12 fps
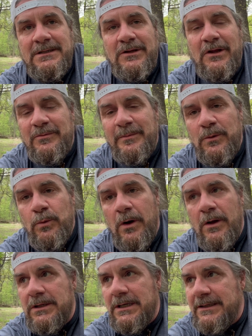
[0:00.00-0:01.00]
lost my
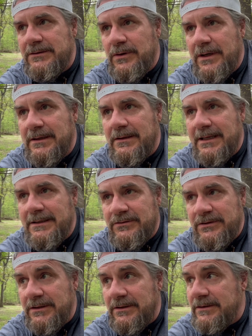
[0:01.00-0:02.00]
wallet on trail last
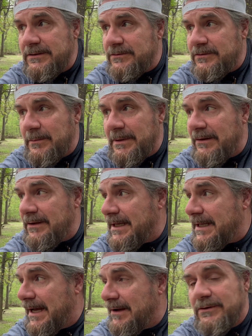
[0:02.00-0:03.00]
year, and somehow that
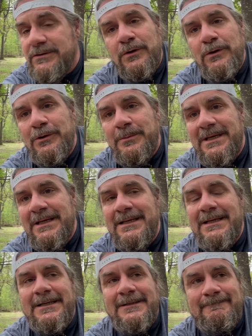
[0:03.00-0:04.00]
got returned to
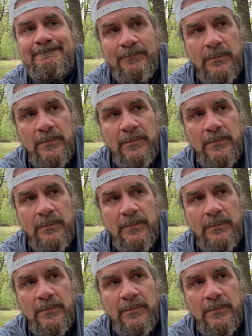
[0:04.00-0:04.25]
me, and